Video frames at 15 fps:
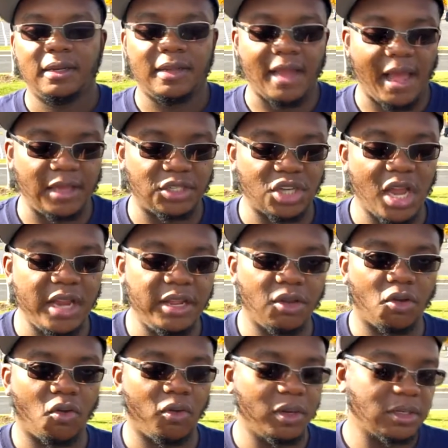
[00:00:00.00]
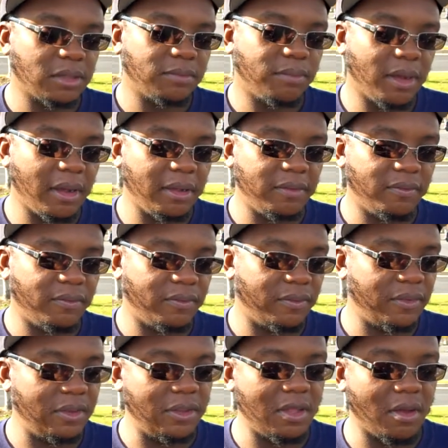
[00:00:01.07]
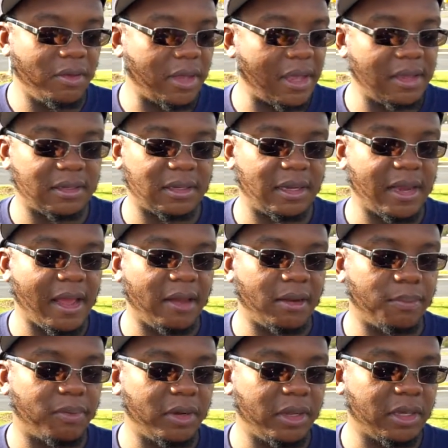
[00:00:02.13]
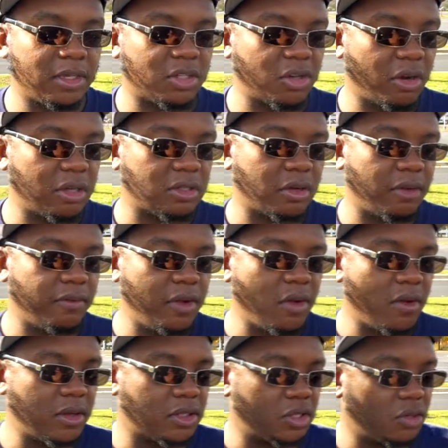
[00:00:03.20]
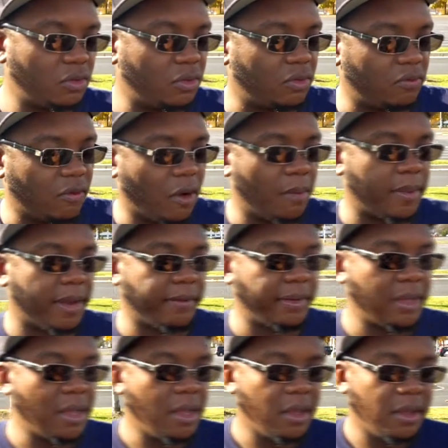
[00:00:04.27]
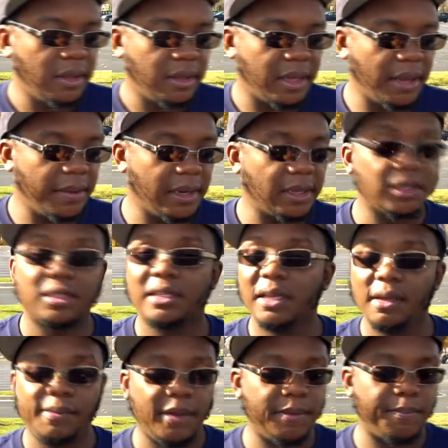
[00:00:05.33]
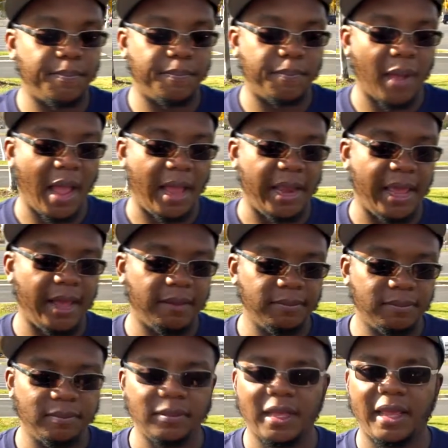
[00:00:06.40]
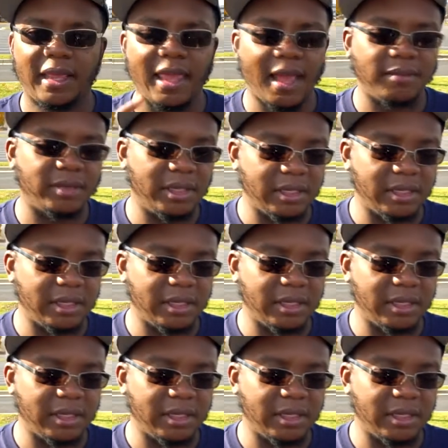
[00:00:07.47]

Not shiny, of course, but, you know, you can't turn down a pretty good Charizard. We're going to, Womberry, give it a silver pineapple and capture